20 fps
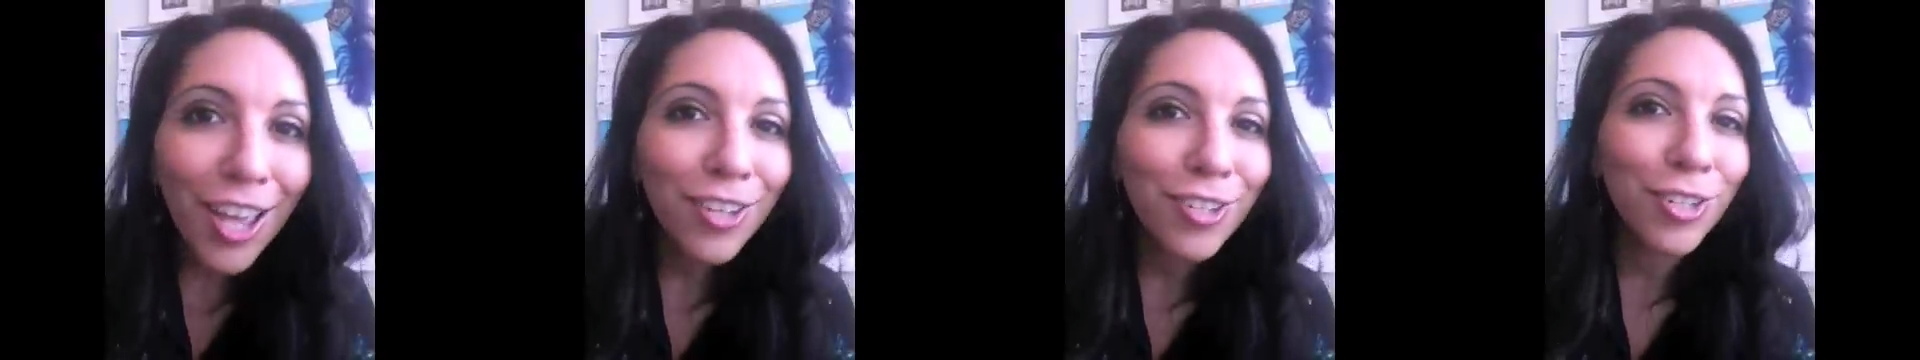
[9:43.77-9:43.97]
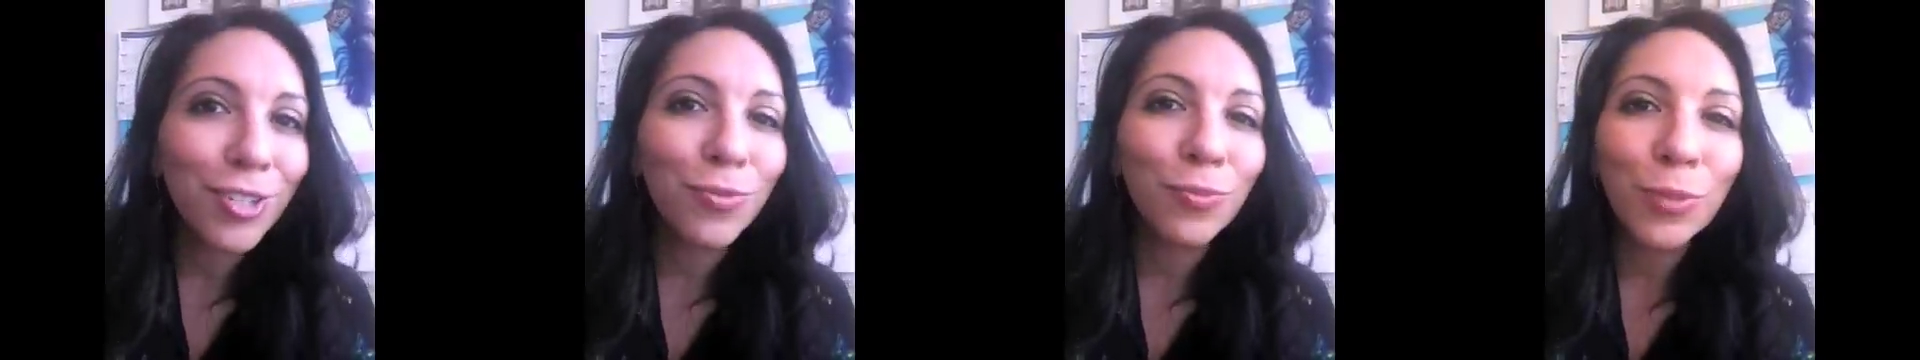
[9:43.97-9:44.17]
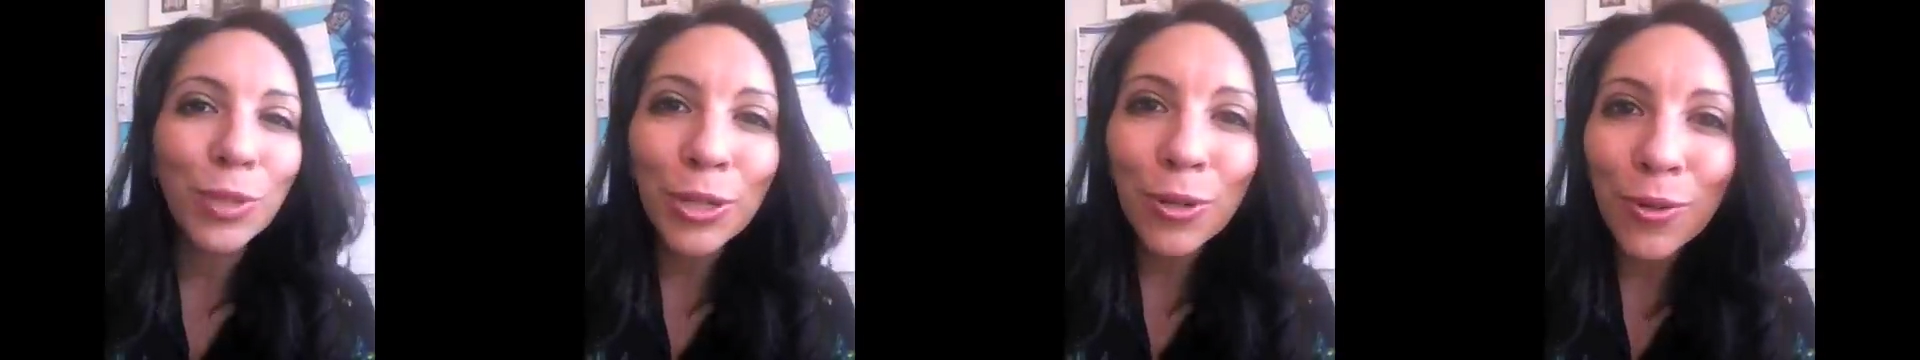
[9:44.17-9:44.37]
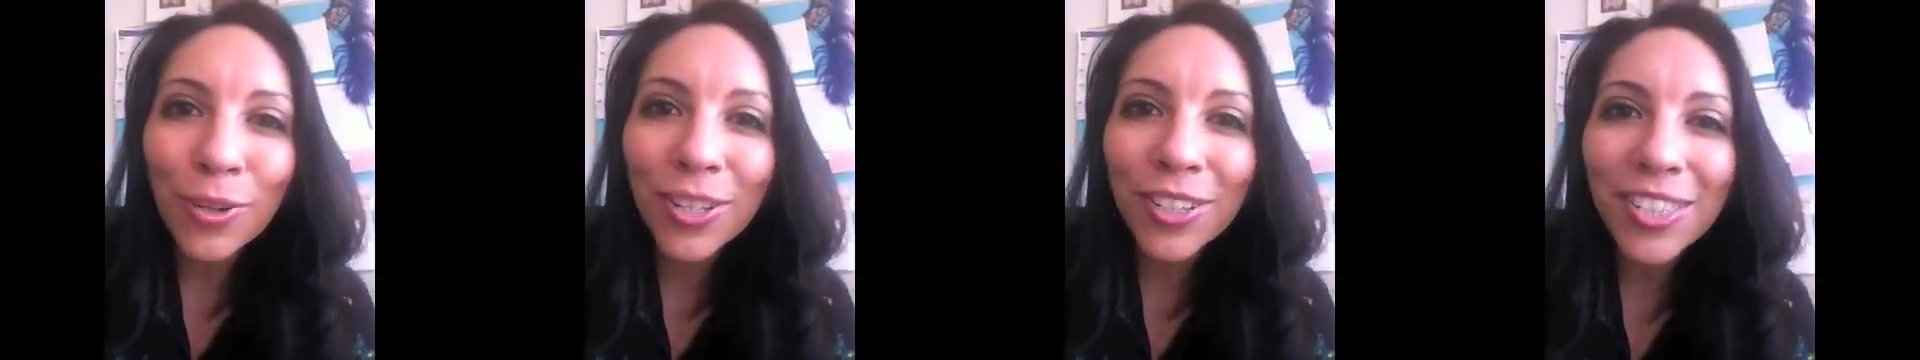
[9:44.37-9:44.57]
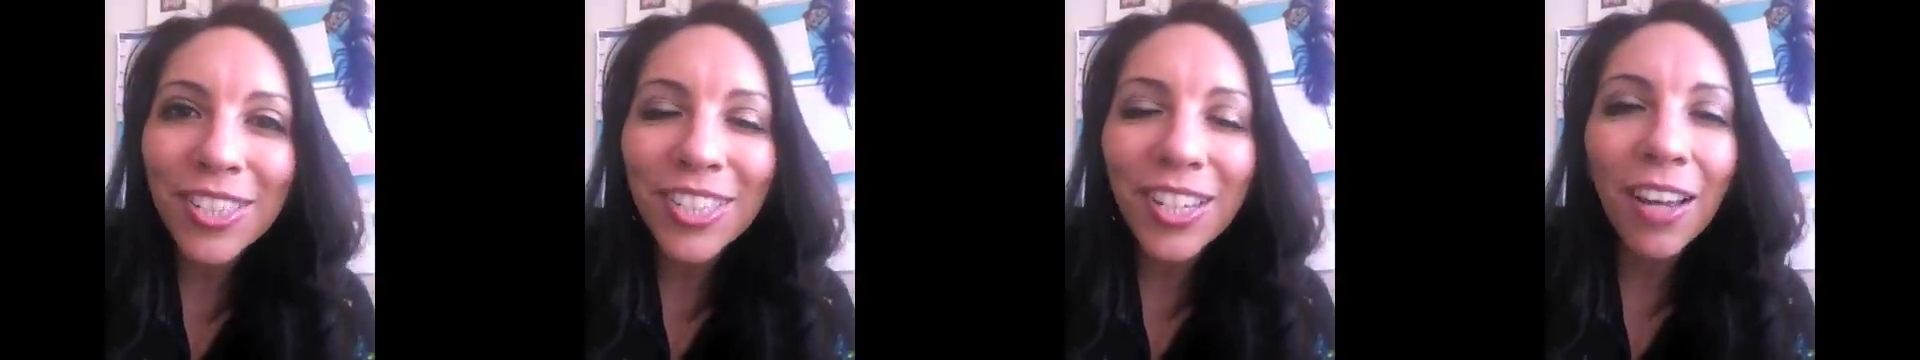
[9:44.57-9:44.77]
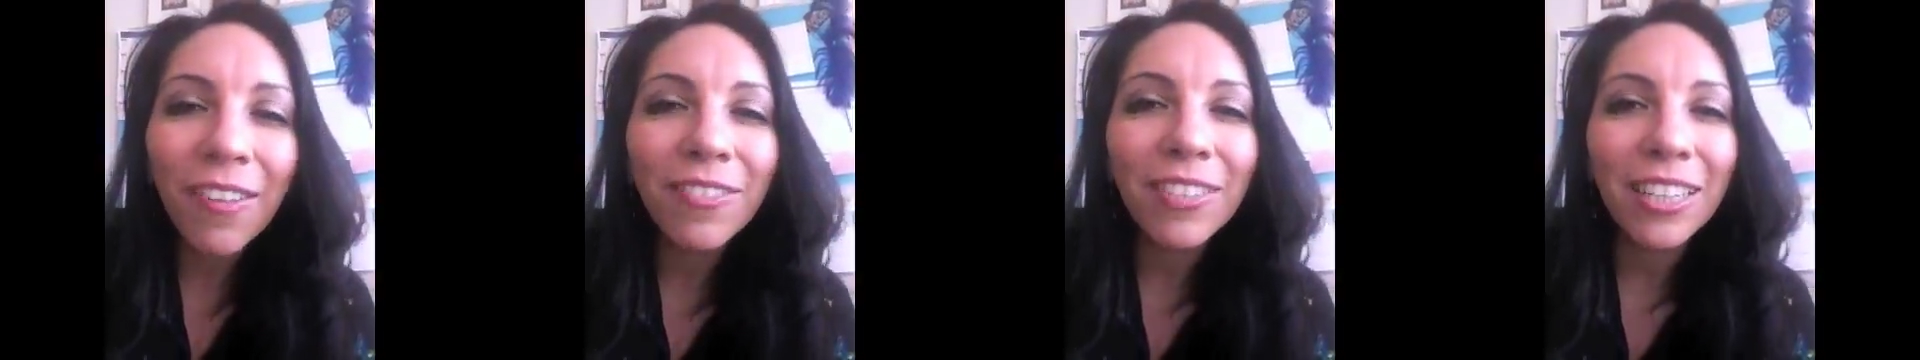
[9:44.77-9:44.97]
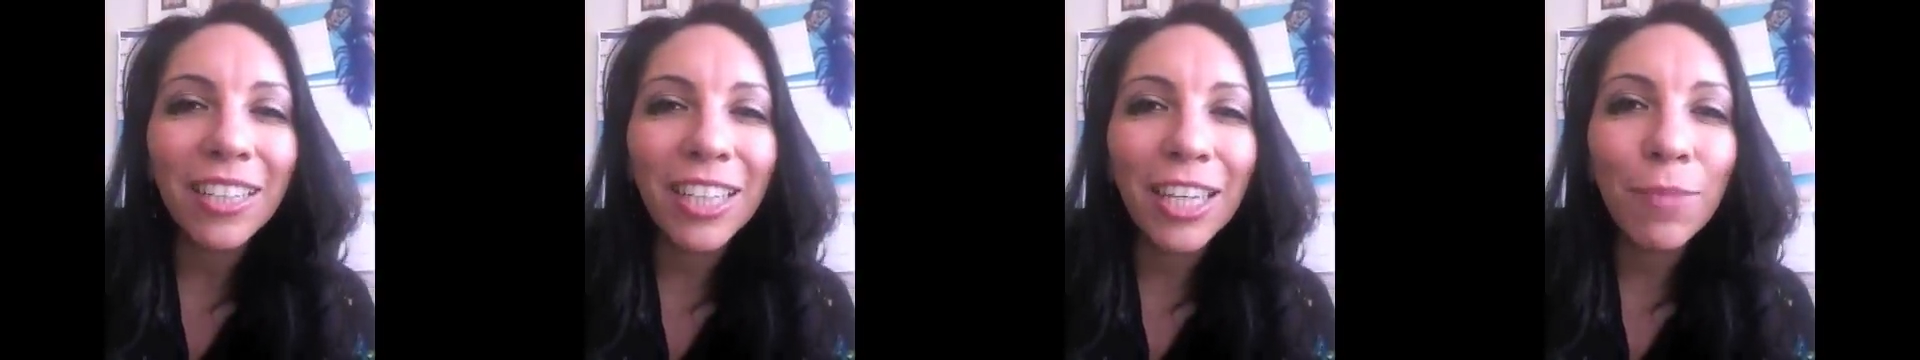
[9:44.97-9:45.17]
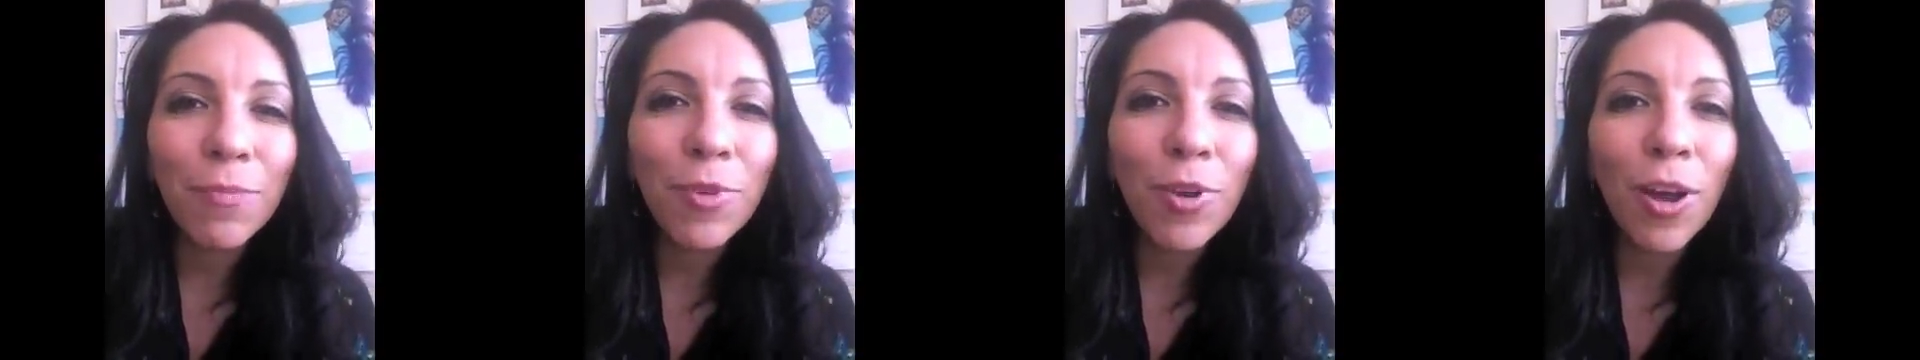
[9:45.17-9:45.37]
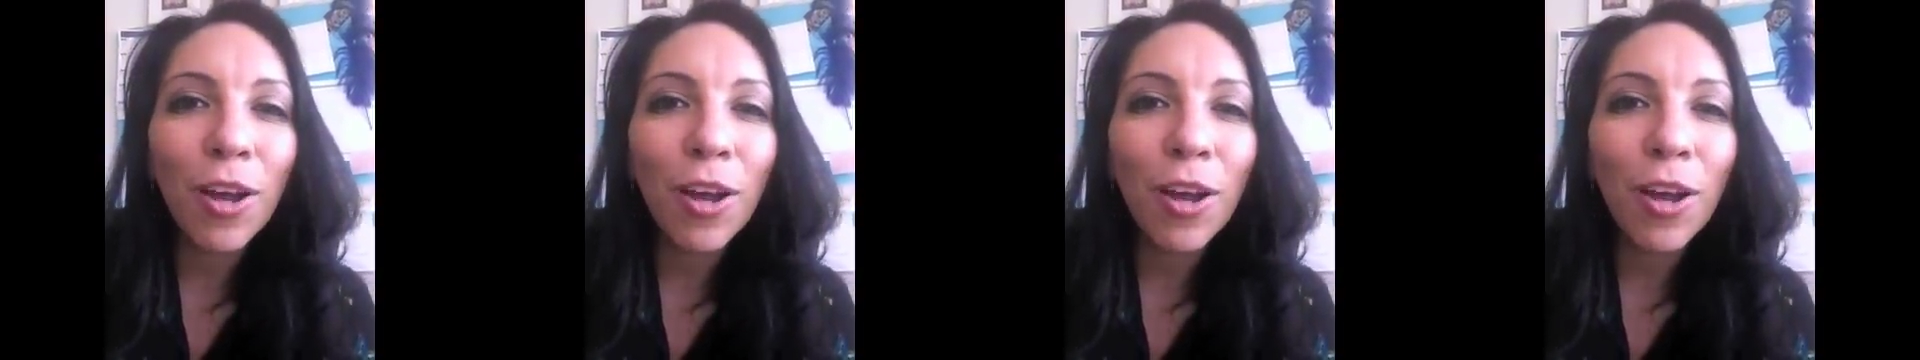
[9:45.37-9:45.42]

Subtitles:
just real good stuff to keep you